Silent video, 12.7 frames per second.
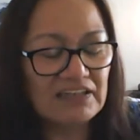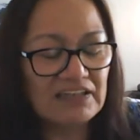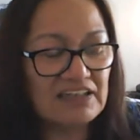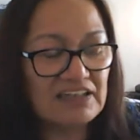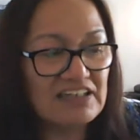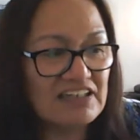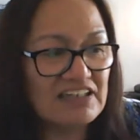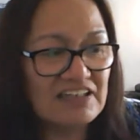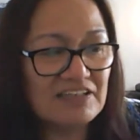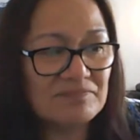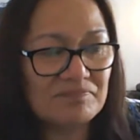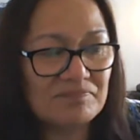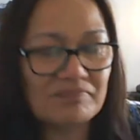
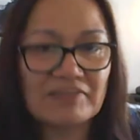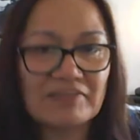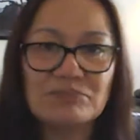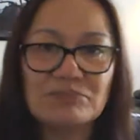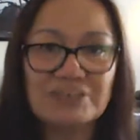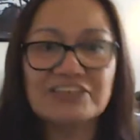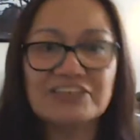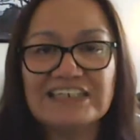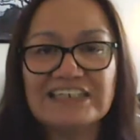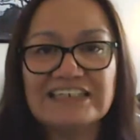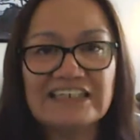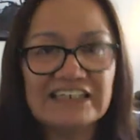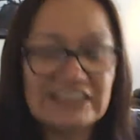Michael
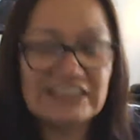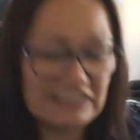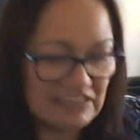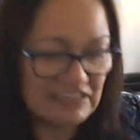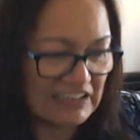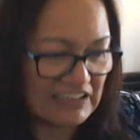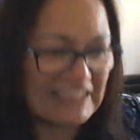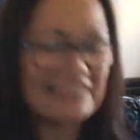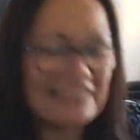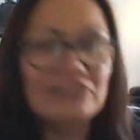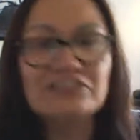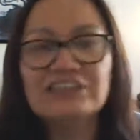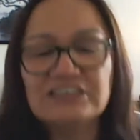
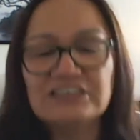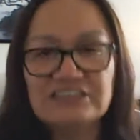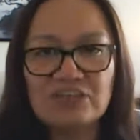Elu is